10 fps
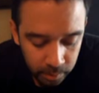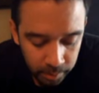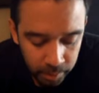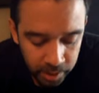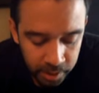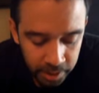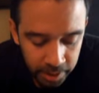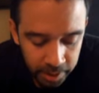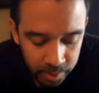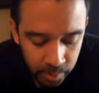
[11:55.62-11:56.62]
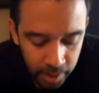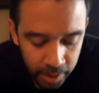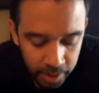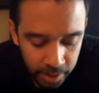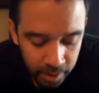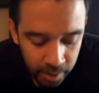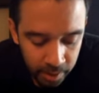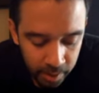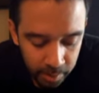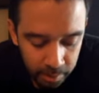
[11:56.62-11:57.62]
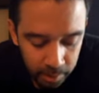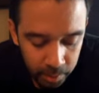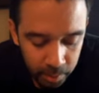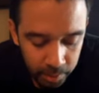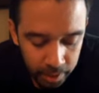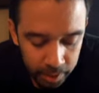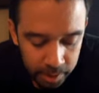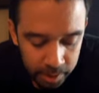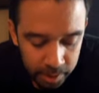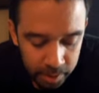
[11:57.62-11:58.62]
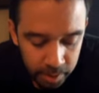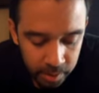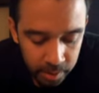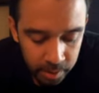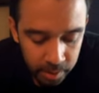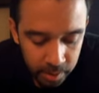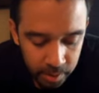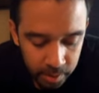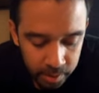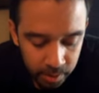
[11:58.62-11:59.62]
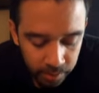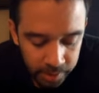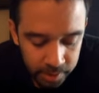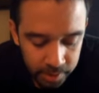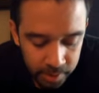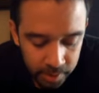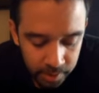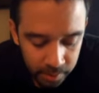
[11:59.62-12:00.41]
Emergency is red, blue is service.